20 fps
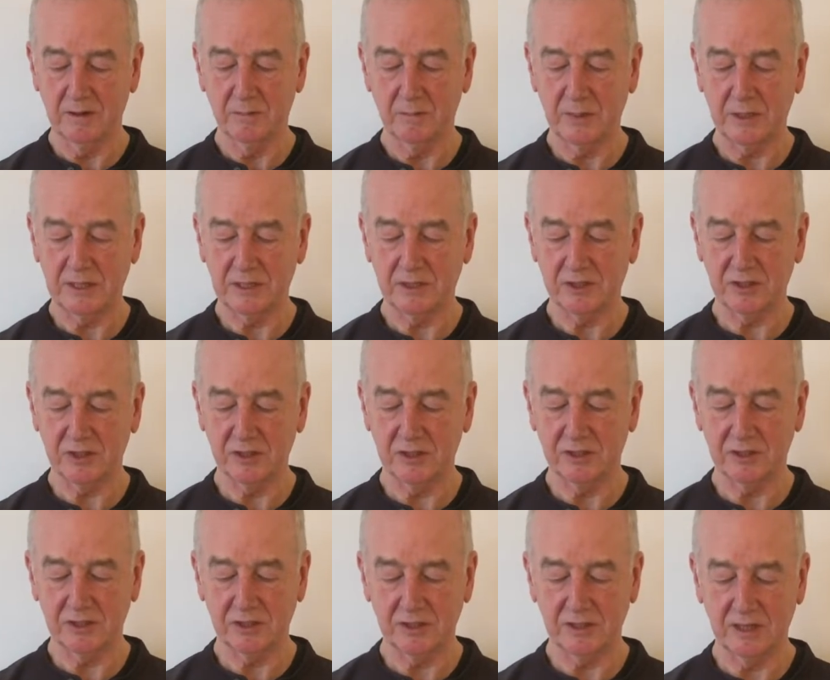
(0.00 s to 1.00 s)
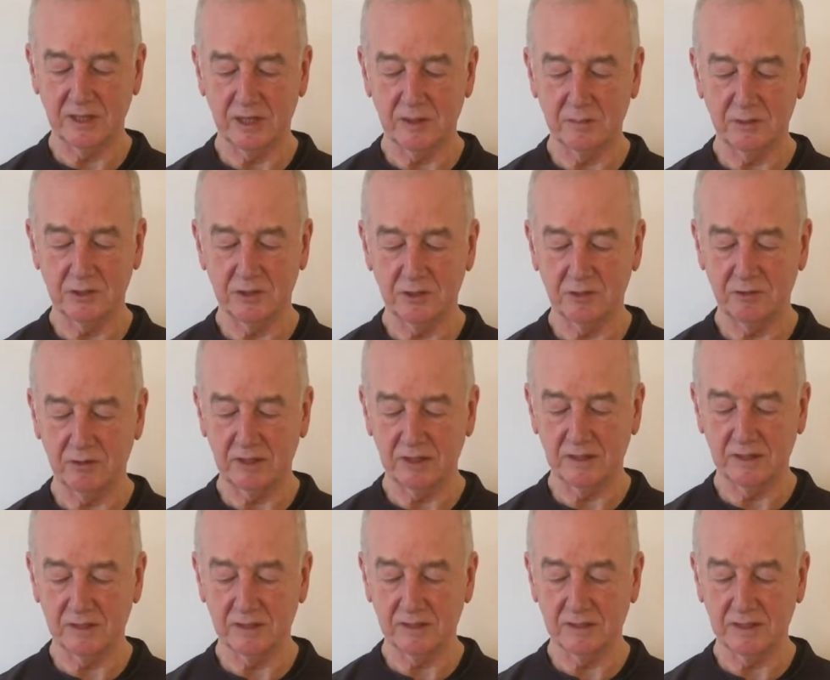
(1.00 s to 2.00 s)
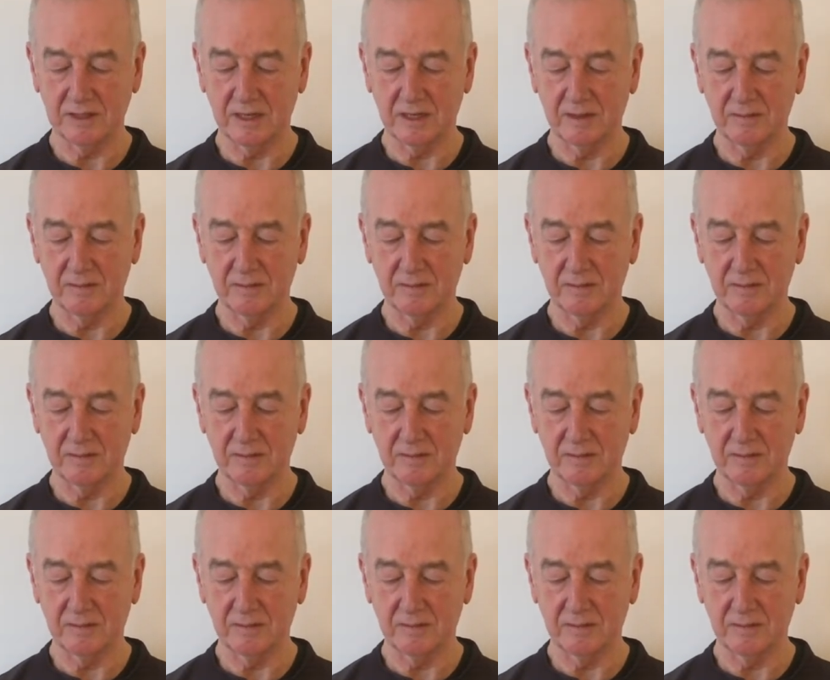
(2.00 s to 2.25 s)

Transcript: pictures and imagery and